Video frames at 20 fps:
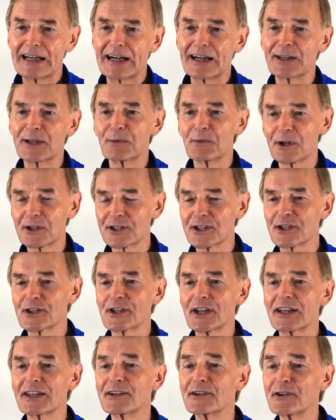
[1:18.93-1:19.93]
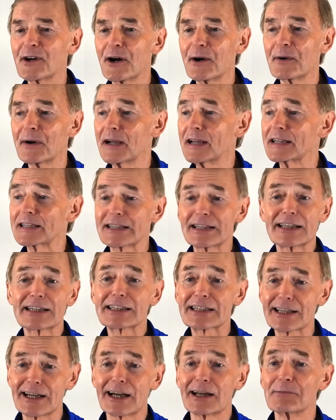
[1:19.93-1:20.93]
And you want to say, you know, isn't
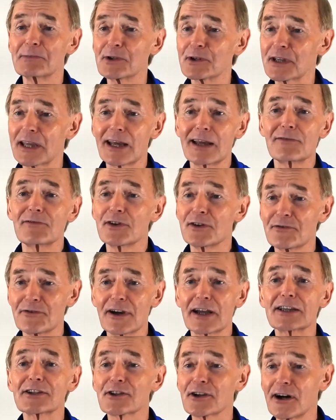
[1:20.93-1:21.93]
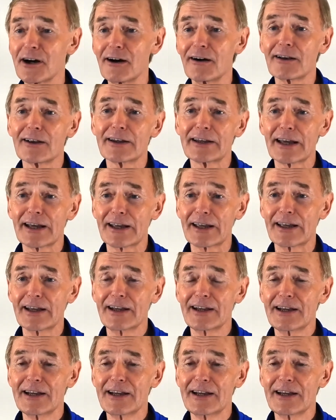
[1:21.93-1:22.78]
it time you gave your face a holiday?